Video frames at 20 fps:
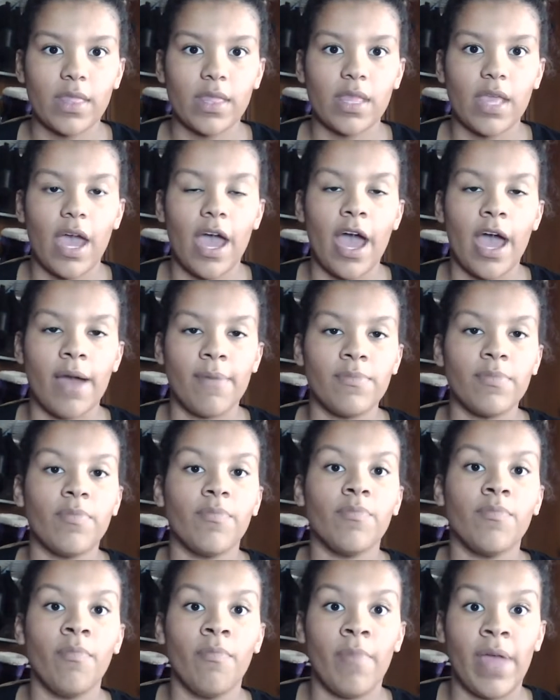
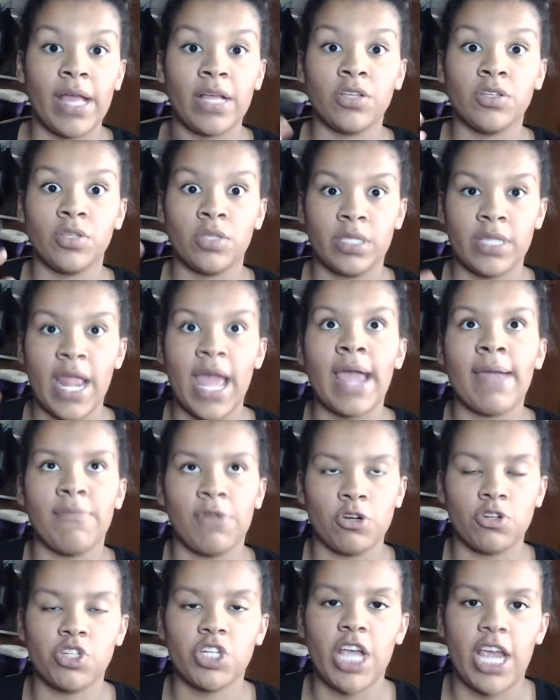name
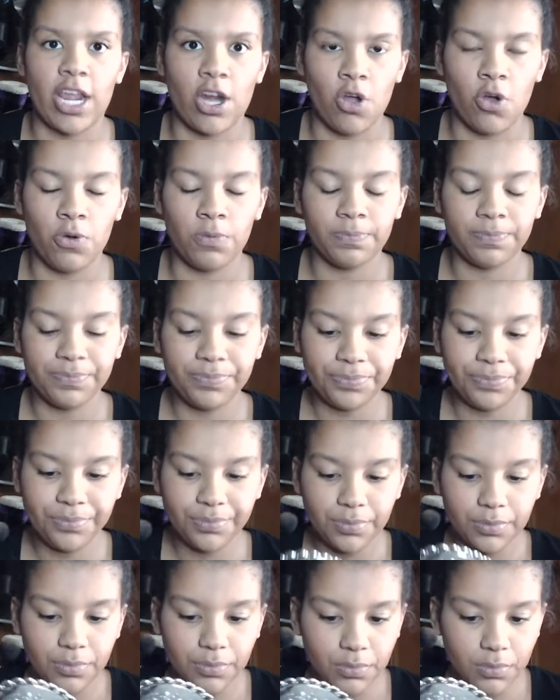your channel,
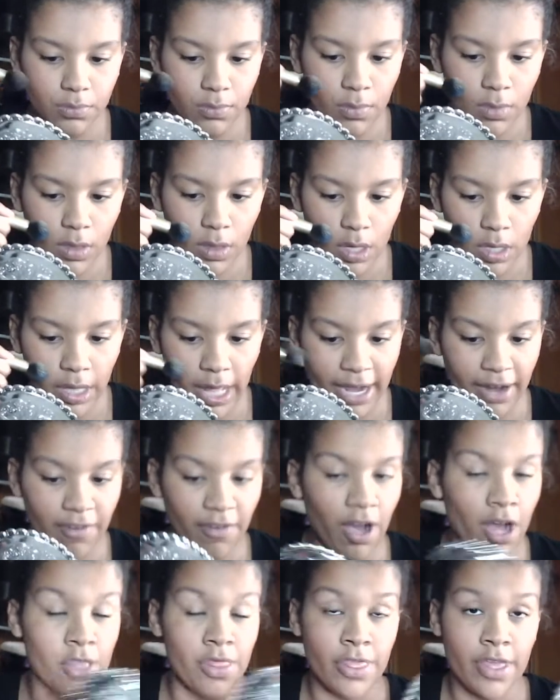
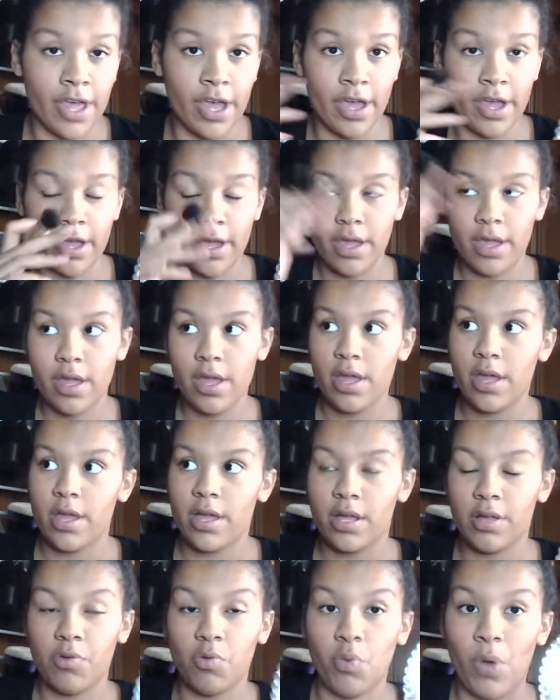on the
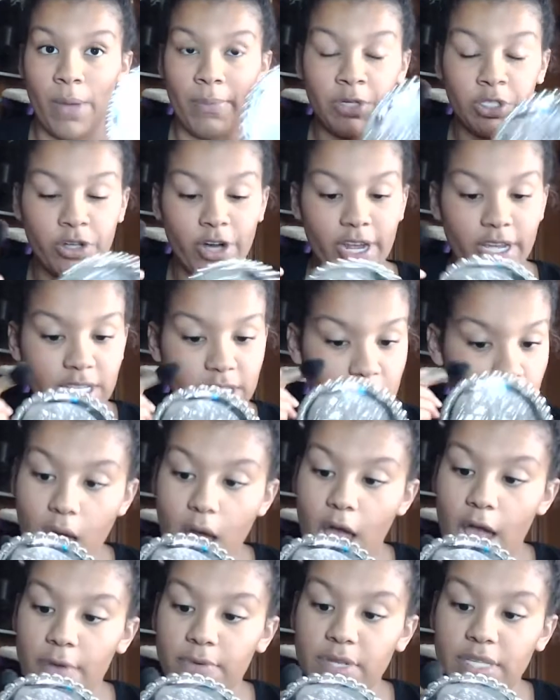web address.
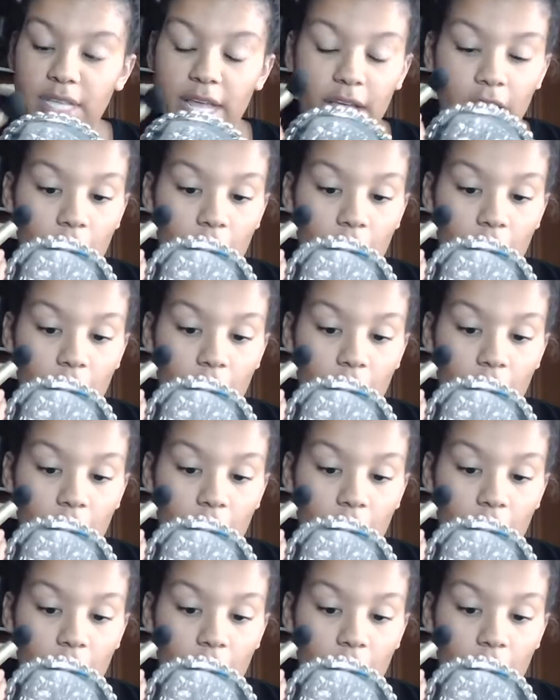I was like,